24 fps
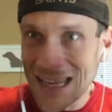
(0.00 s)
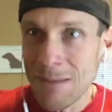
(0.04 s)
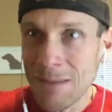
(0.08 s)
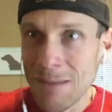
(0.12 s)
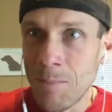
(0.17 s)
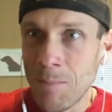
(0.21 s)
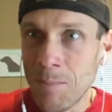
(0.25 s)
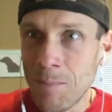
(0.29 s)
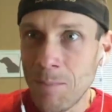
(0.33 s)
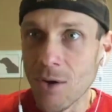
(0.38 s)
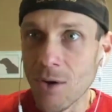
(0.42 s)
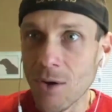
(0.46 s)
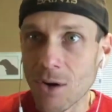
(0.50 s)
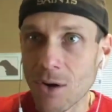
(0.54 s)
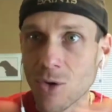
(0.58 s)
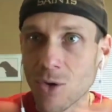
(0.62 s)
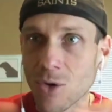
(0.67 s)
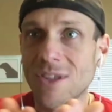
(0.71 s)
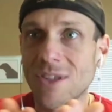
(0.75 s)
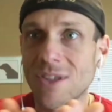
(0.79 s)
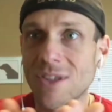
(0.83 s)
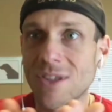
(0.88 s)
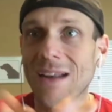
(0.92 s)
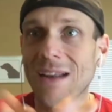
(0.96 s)

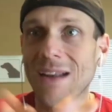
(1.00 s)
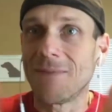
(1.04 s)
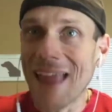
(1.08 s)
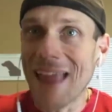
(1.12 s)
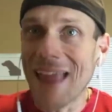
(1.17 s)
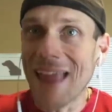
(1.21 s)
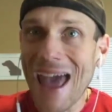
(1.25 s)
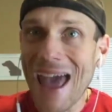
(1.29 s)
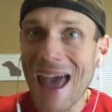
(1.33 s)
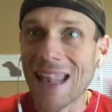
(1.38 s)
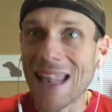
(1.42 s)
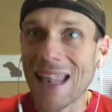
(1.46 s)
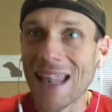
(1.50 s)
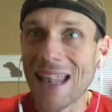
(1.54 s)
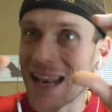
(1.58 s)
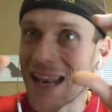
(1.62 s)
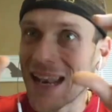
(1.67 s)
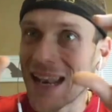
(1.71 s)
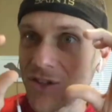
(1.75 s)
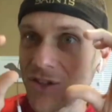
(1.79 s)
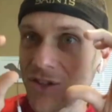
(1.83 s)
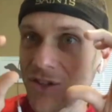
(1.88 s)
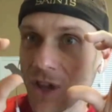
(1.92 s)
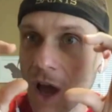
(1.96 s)
empirical set of data that
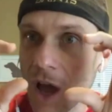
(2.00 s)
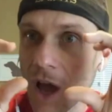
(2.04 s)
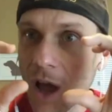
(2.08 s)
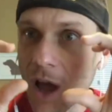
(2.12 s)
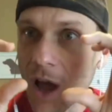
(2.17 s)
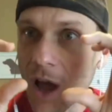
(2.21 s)
is